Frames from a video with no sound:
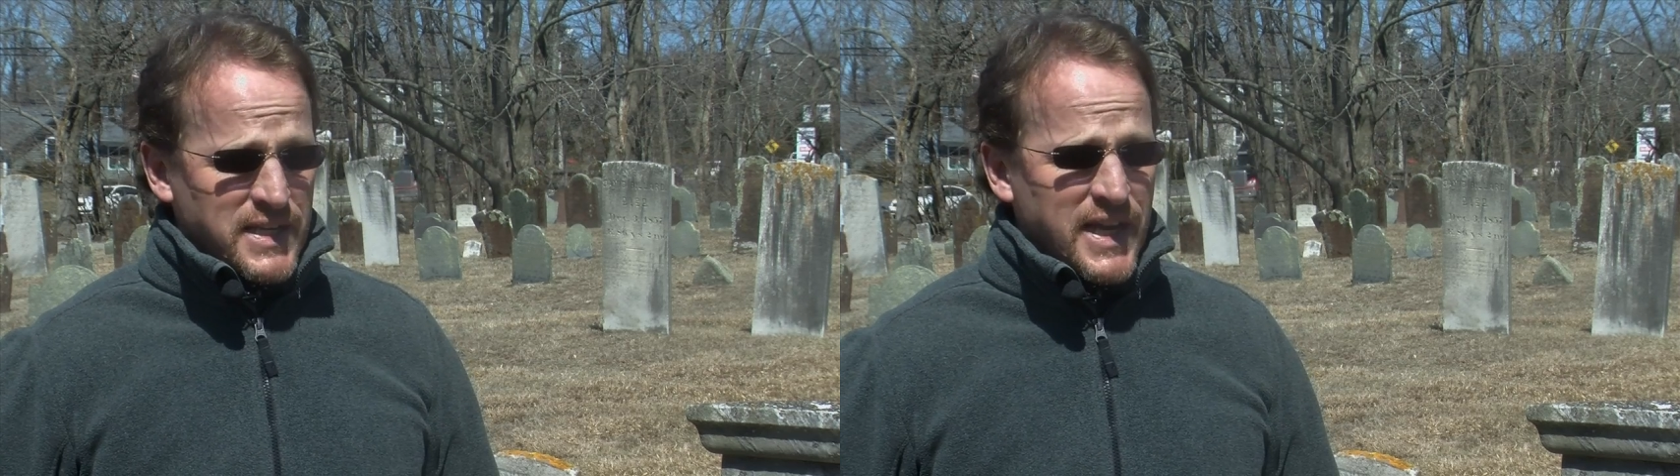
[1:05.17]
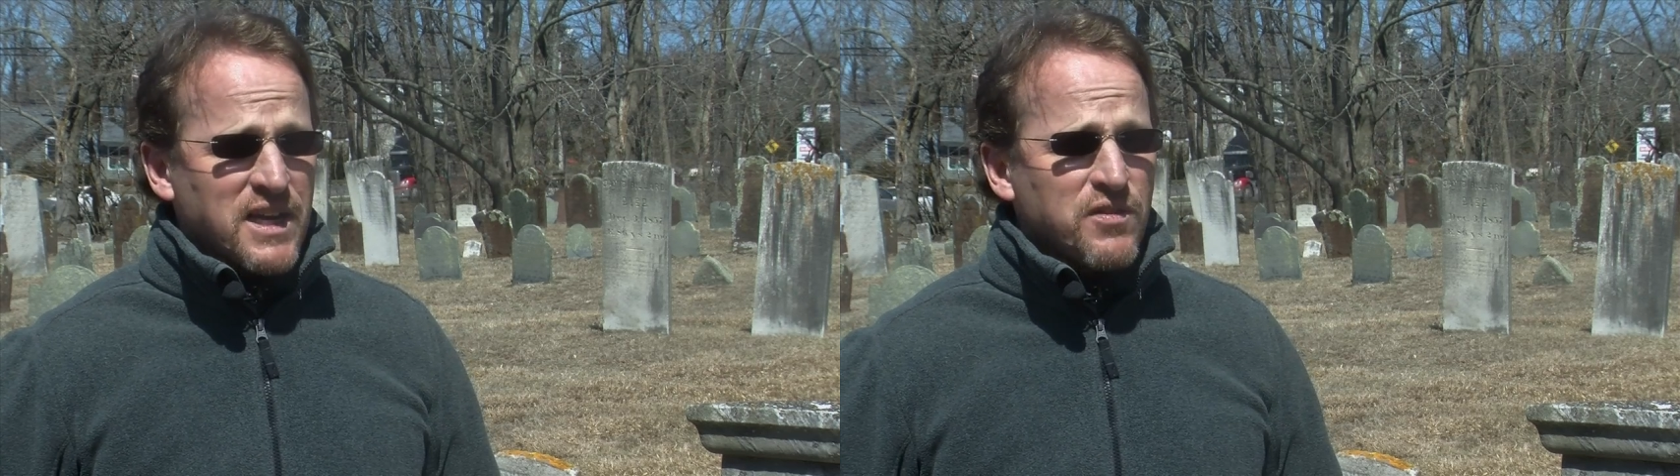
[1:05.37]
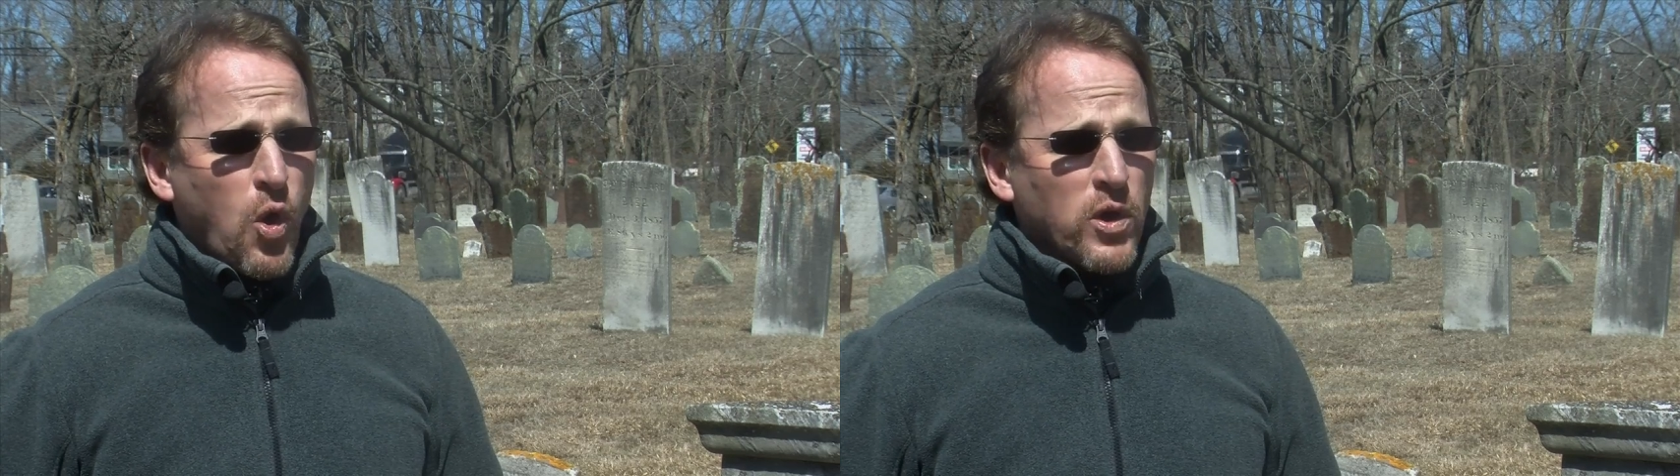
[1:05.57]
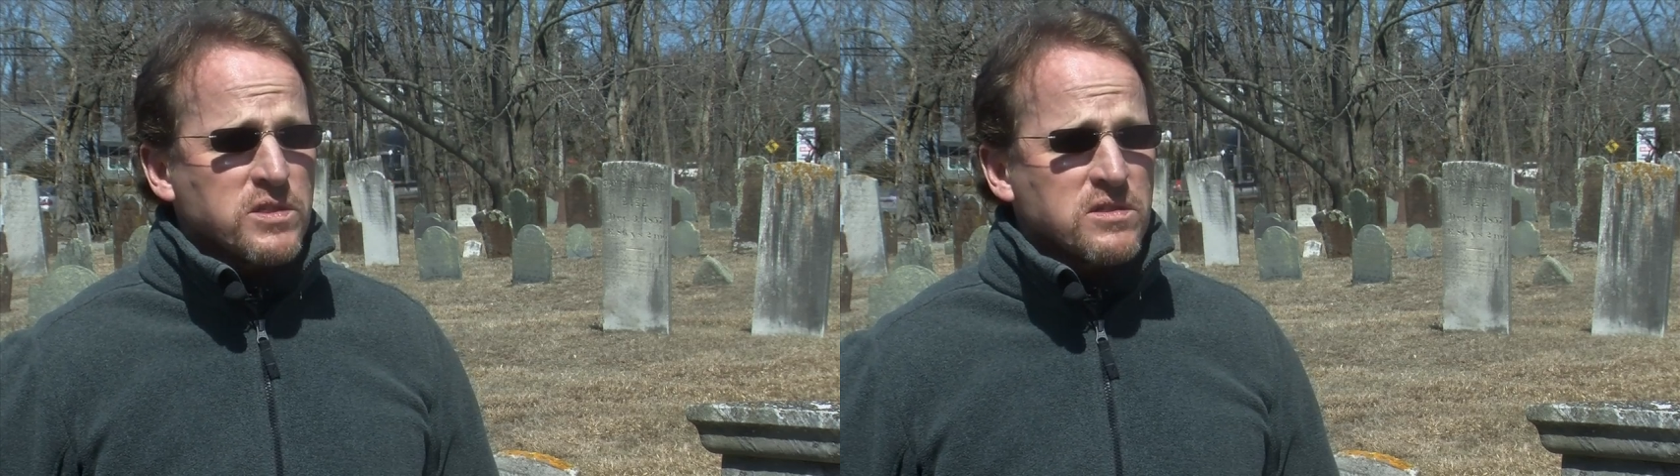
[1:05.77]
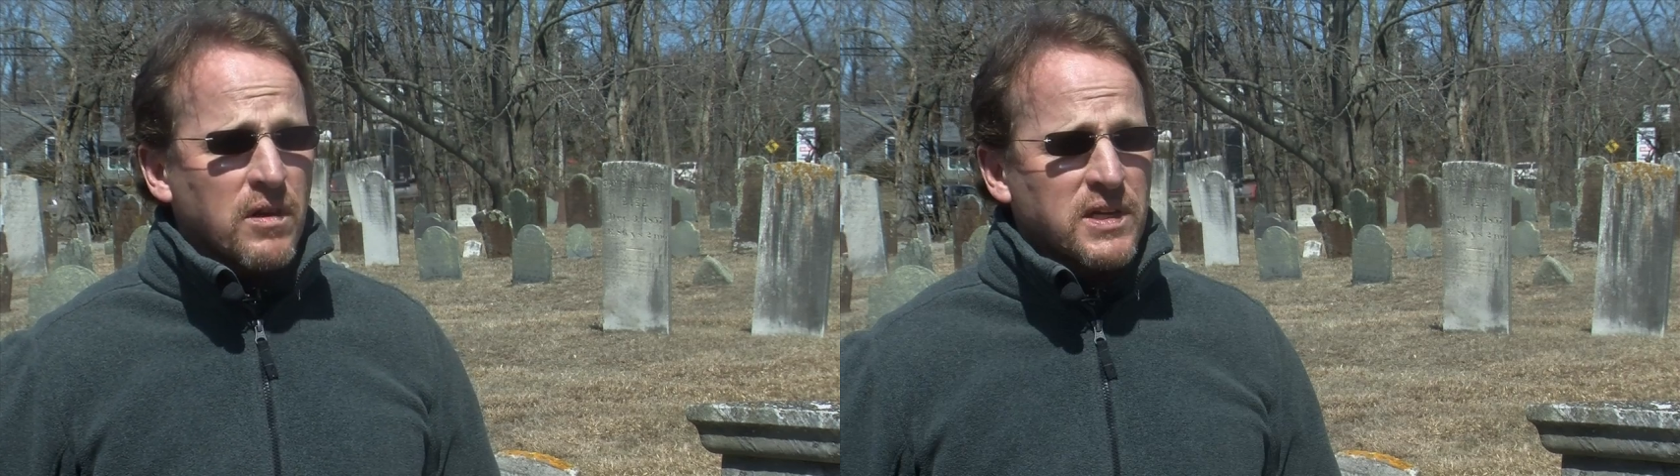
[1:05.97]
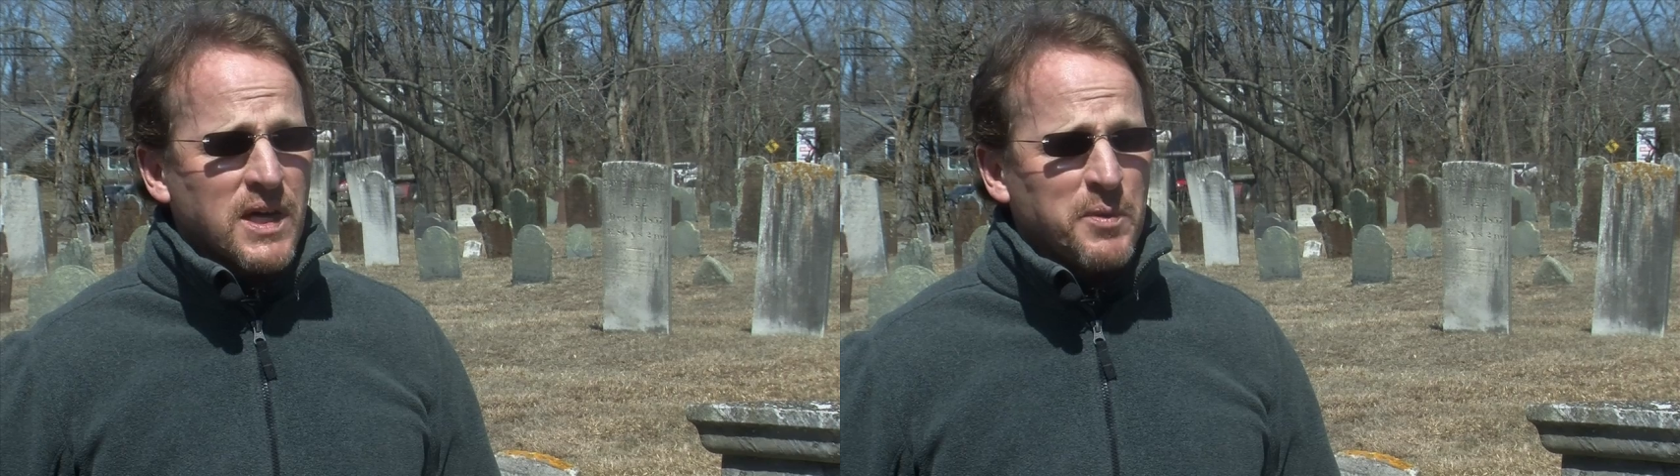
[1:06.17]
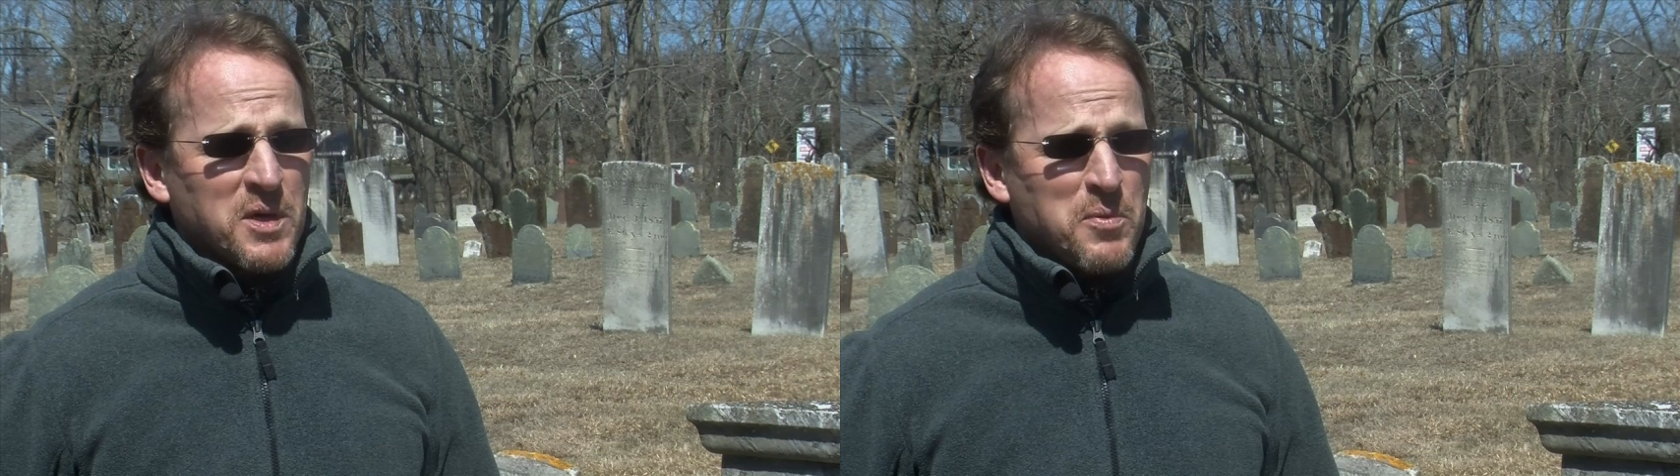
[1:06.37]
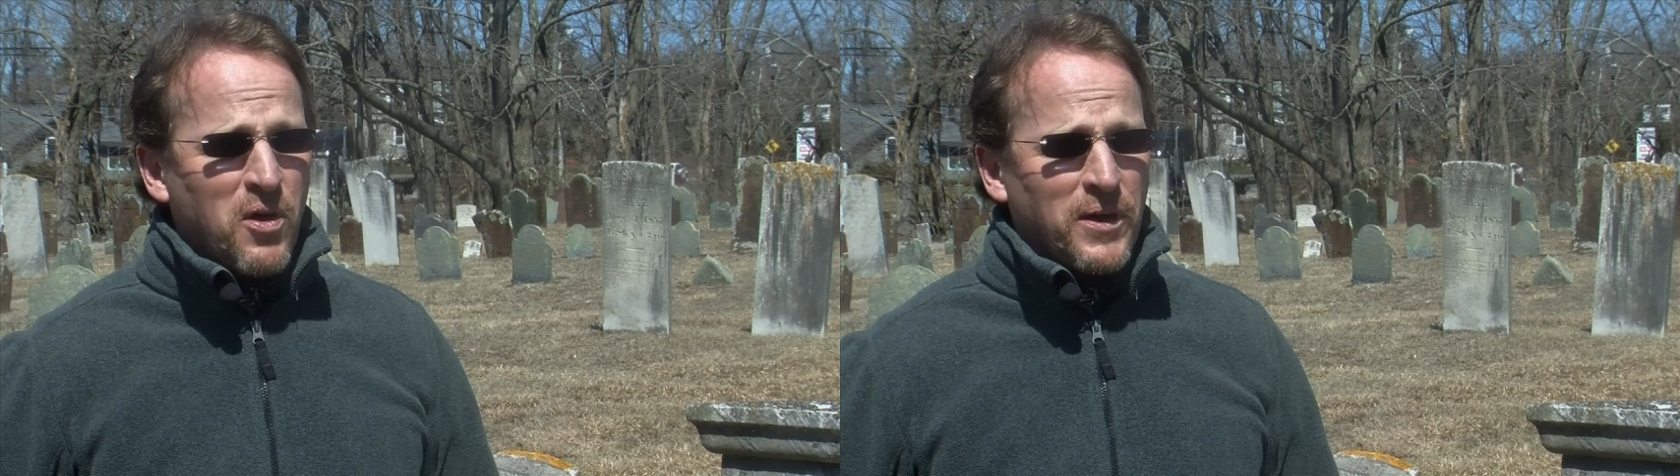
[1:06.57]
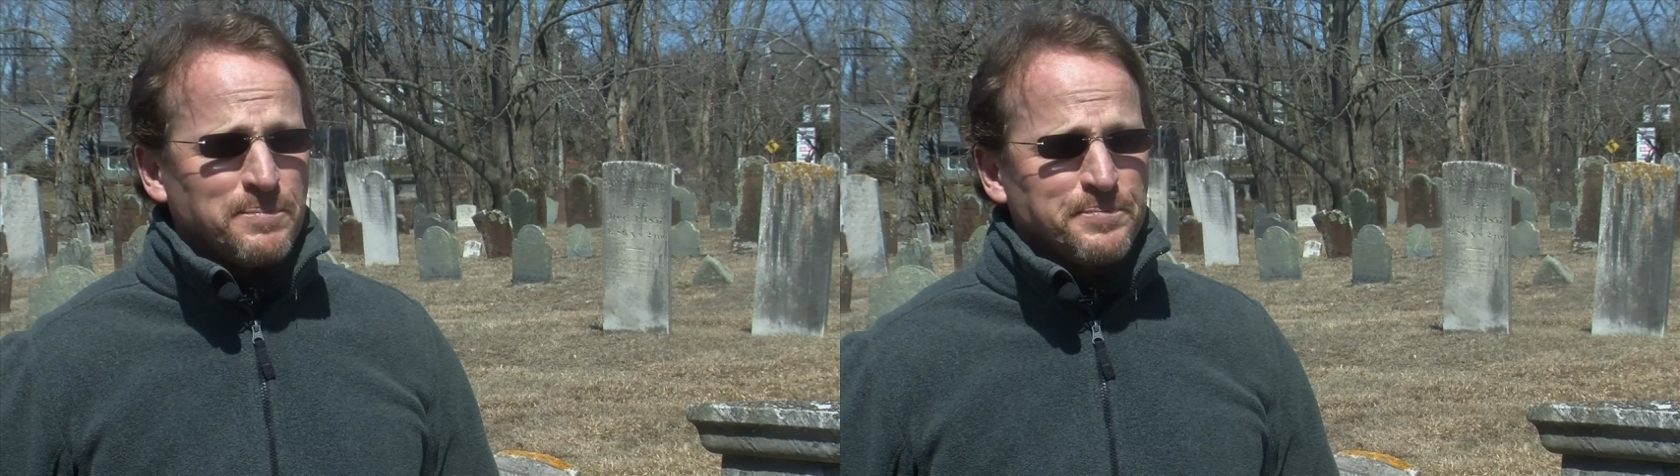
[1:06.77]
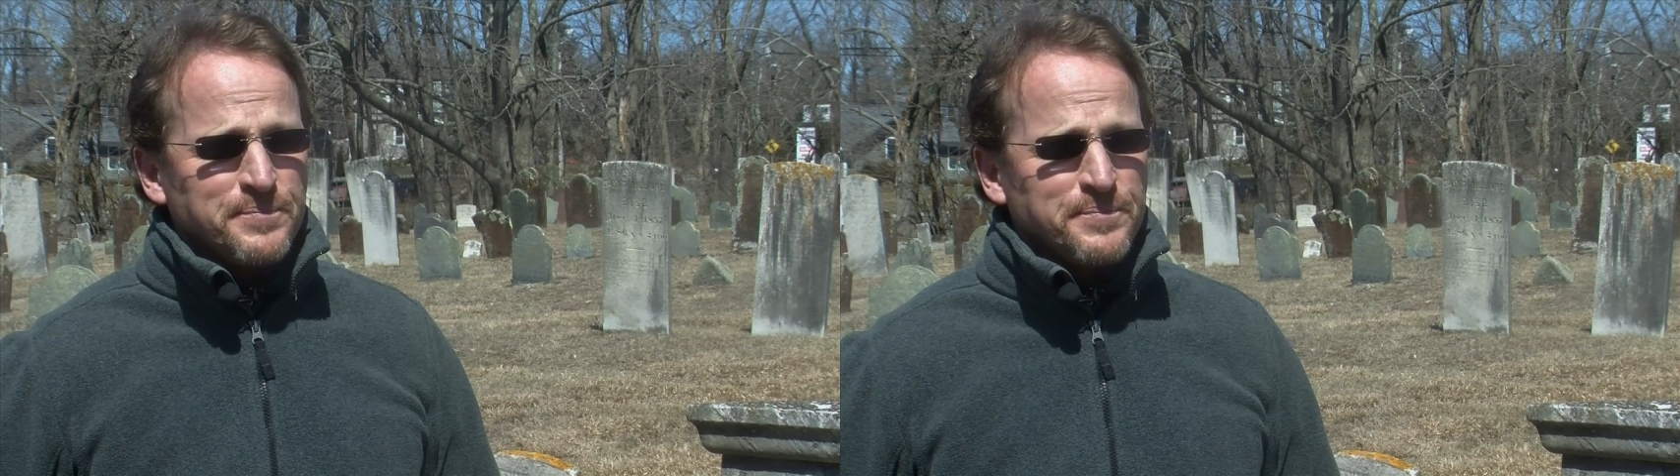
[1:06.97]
deck of cards and start coming apart.